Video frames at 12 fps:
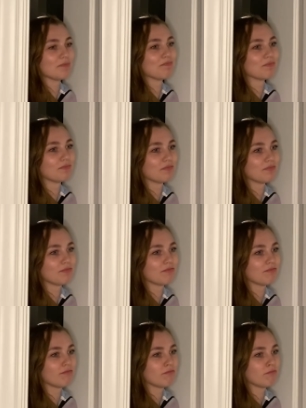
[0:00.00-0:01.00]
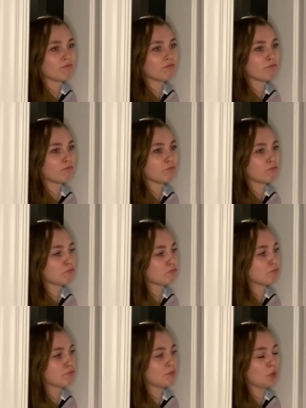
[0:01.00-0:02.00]
Not here? Not in the
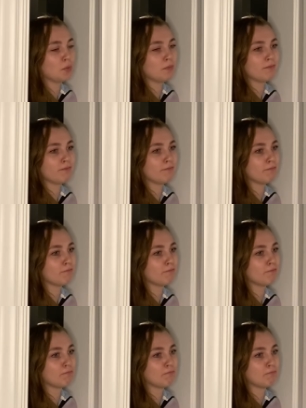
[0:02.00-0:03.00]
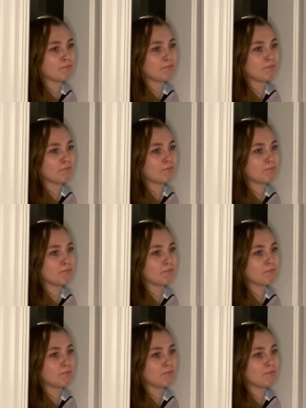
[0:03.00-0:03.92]
bathroom? Nope. Not in the closet that's right here? You sure?